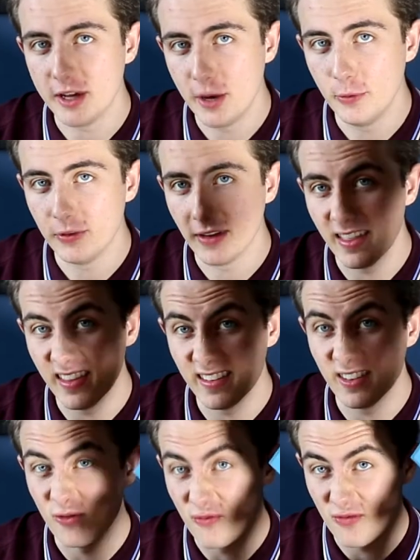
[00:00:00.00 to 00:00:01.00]
use it, this
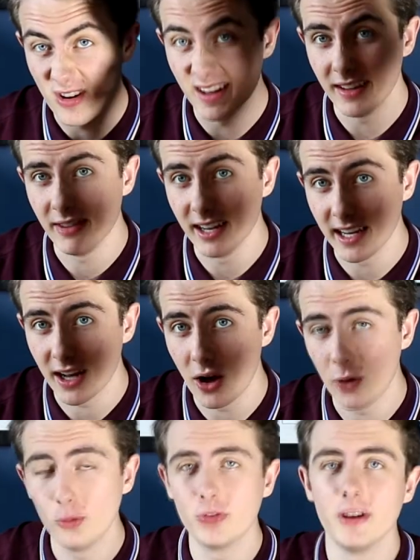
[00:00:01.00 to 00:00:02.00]
is really, really
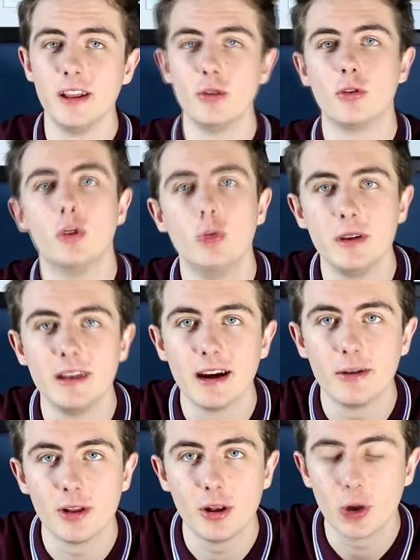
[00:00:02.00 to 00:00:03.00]
cold and it will cool you
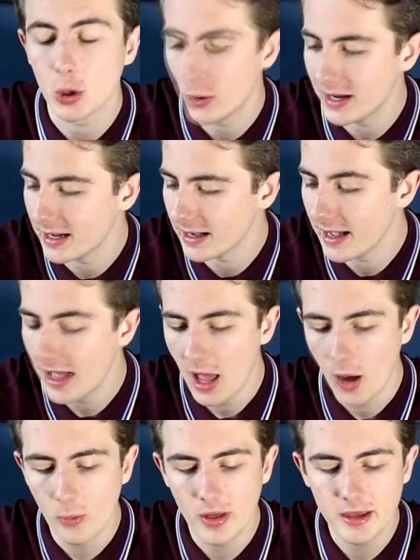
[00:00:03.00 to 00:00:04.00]
down a lot quicker.
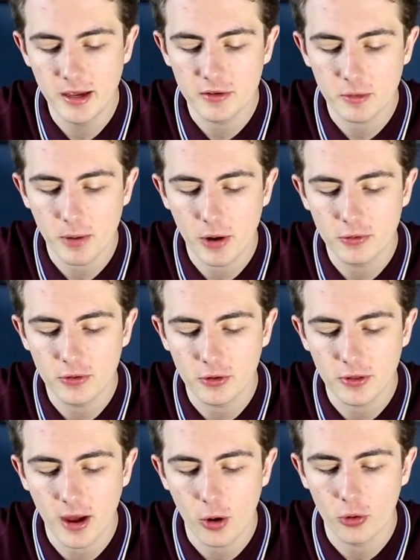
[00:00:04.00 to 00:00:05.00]
Whether you're supposed to do
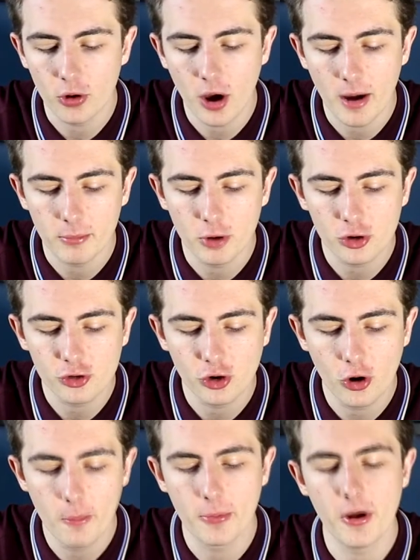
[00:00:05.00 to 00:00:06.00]
that or not, I'm not
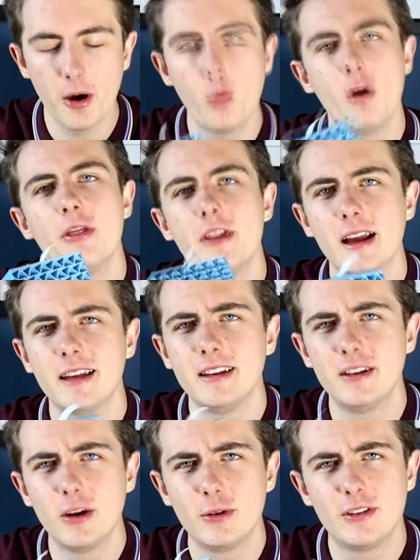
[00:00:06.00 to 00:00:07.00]
sure, but one thing I did
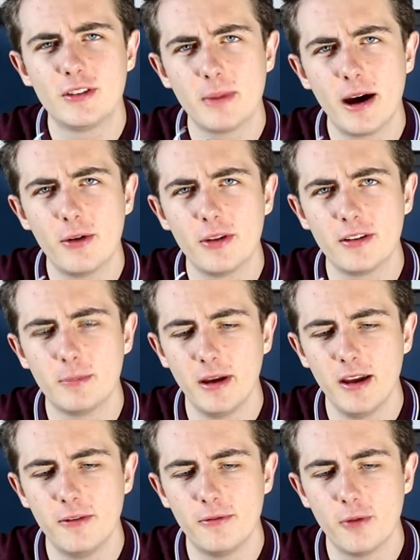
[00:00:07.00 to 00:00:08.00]
notice about this bit
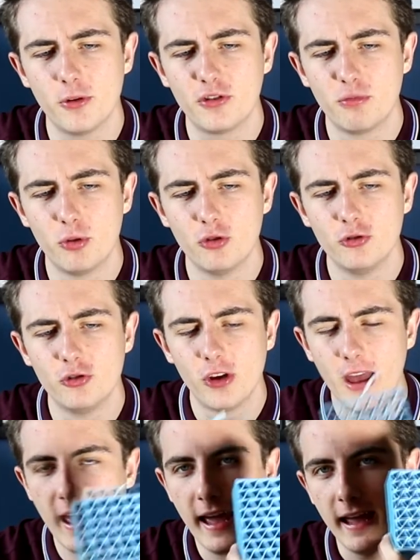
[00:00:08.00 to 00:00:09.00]
of sponge,
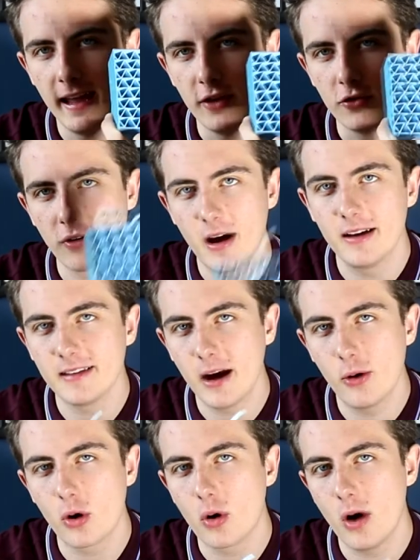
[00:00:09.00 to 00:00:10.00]
it dries
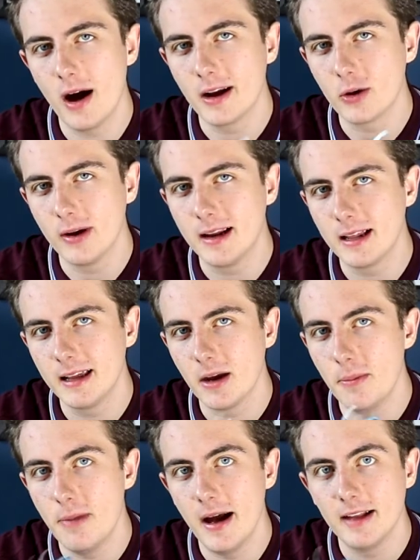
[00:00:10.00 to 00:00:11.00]
out quite quickly
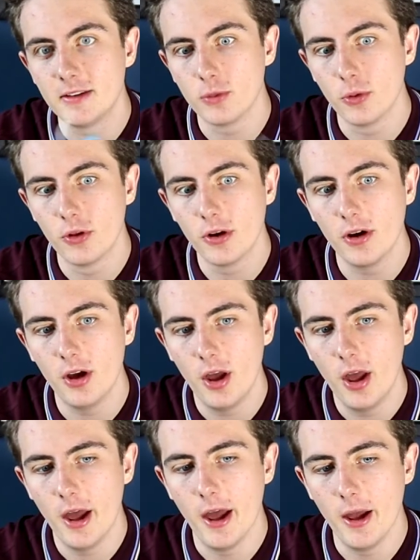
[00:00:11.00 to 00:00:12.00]
compared to other
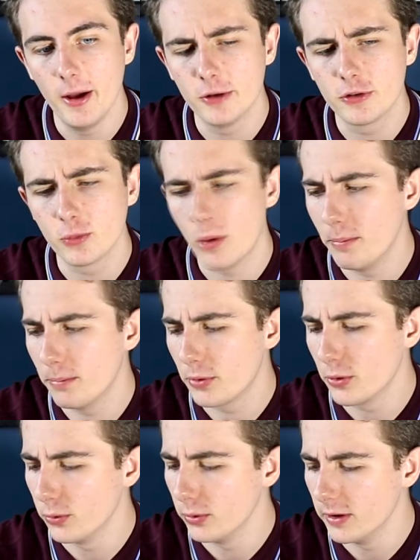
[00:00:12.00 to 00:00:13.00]
swamp
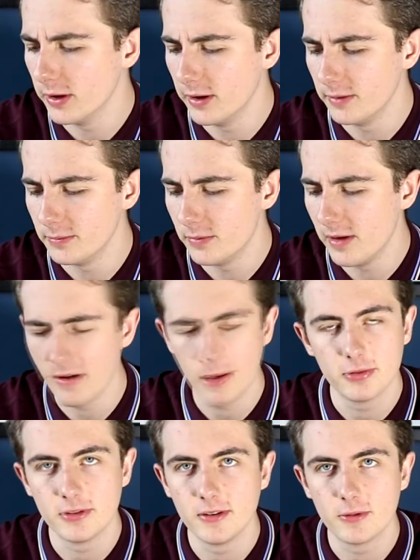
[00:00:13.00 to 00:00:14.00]
cooler,
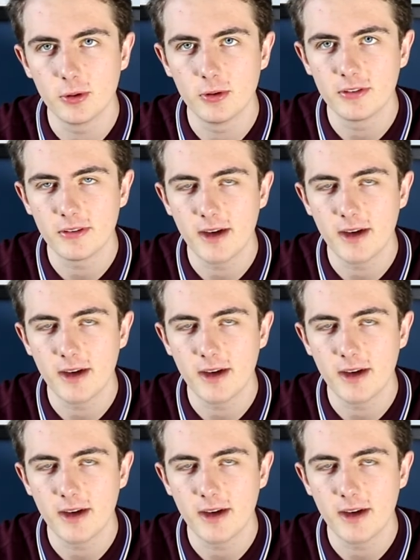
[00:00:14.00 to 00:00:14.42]
evaporative coolers I've